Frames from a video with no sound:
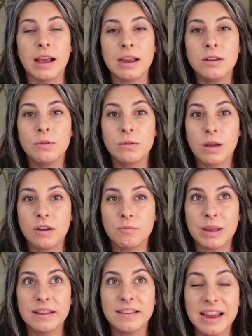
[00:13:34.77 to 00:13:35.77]
I do a lot of
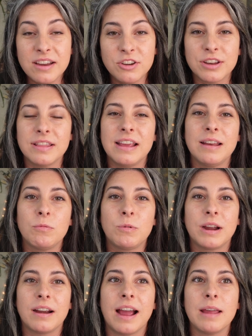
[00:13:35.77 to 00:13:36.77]
meditation then
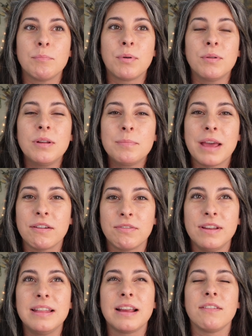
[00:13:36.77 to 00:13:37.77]
where I pull up that feeling.